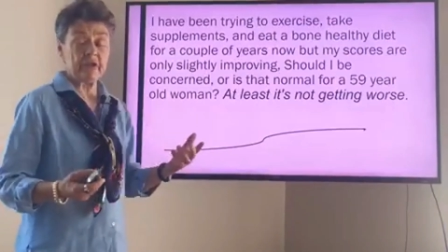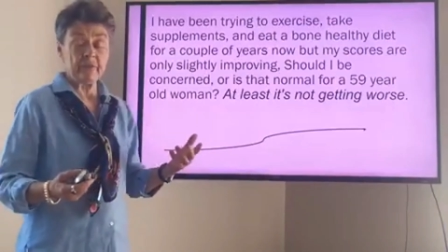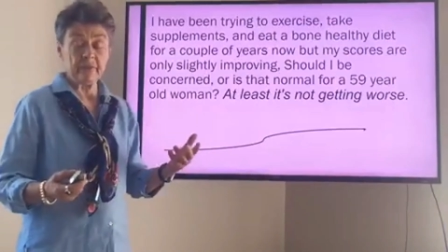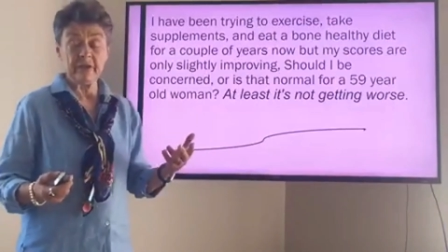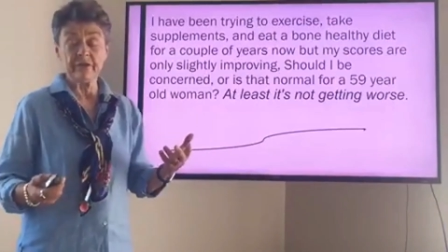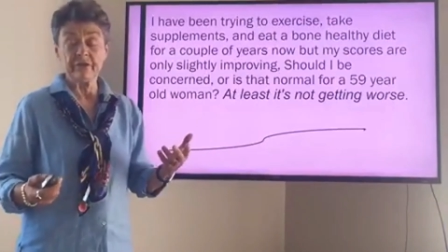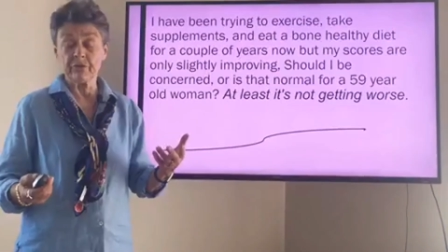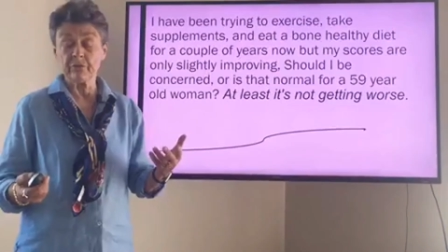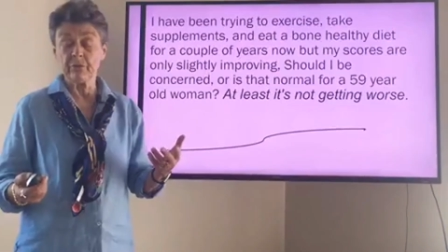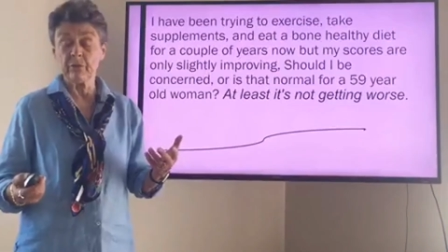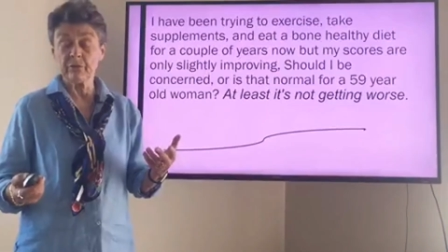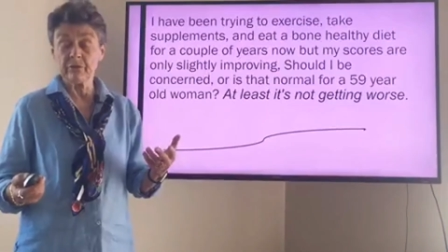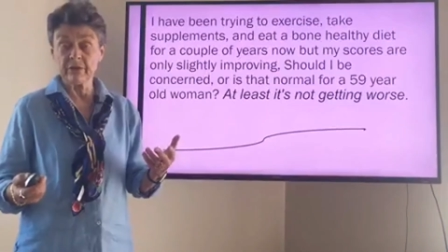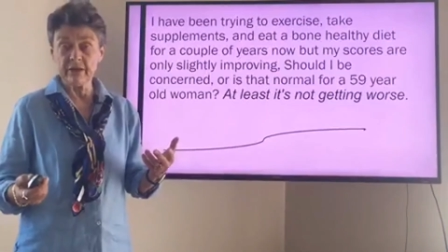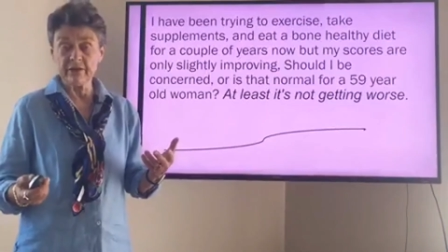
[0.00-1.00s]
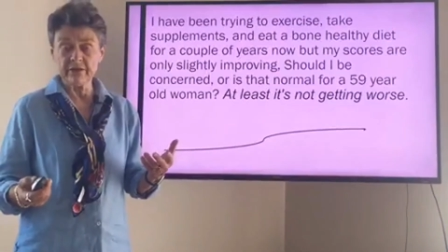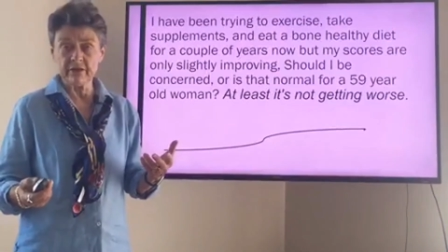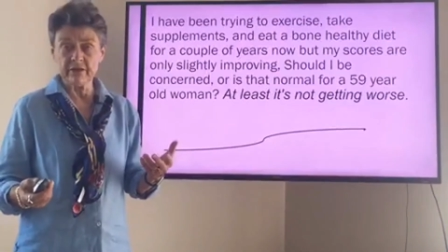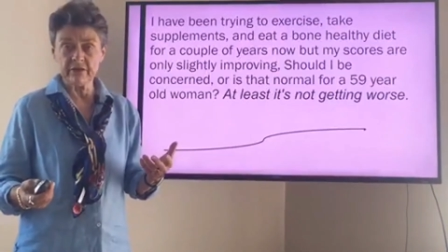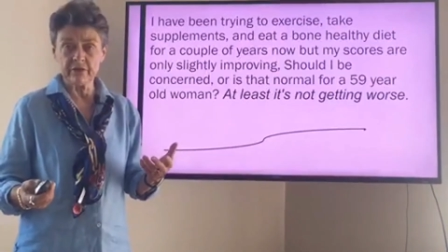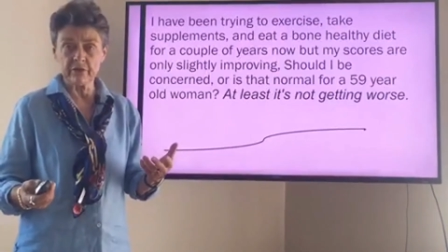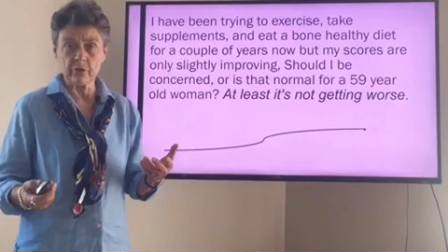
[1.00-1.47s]
she means her bone
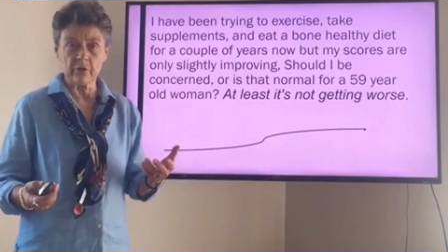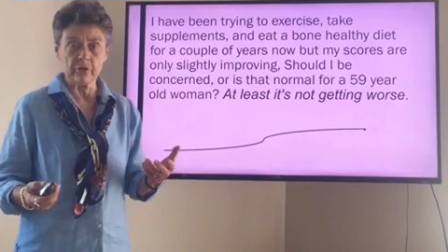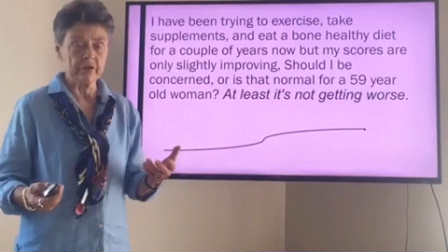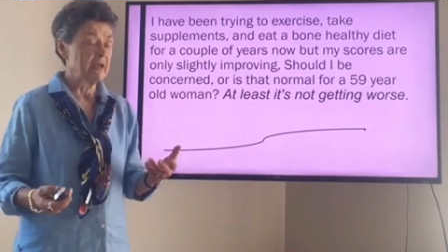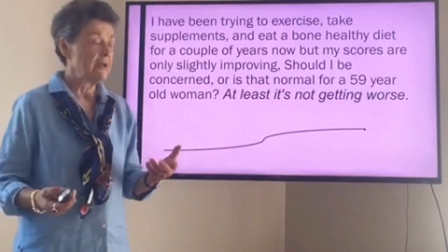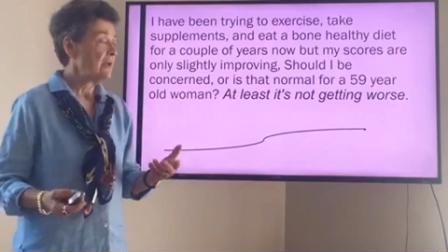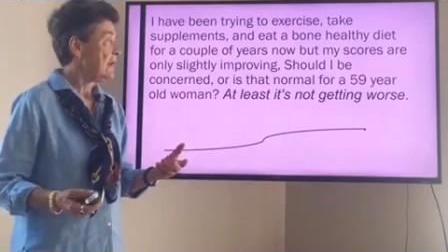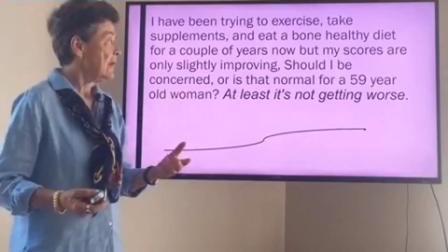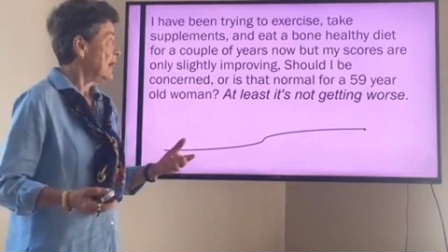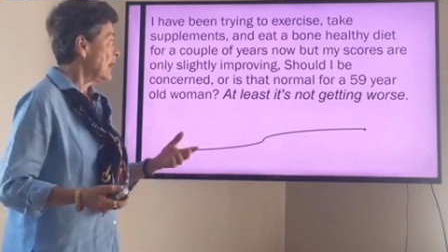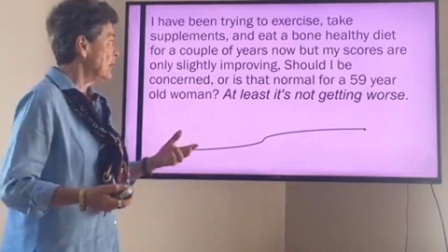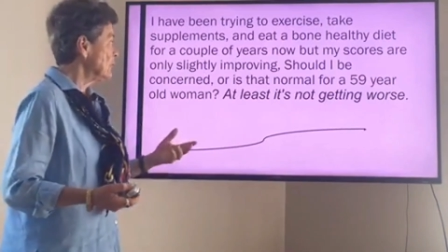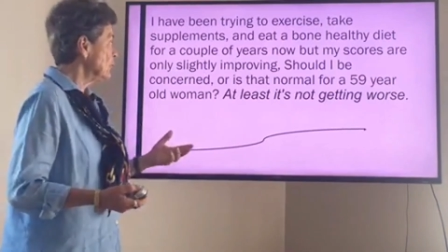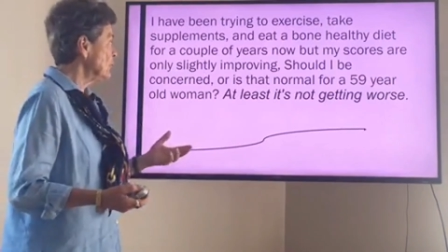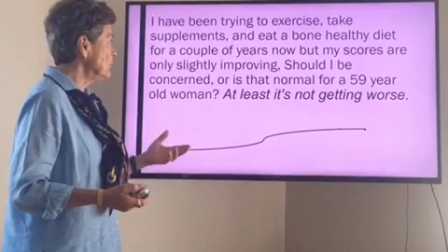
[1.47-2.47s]
density scores, are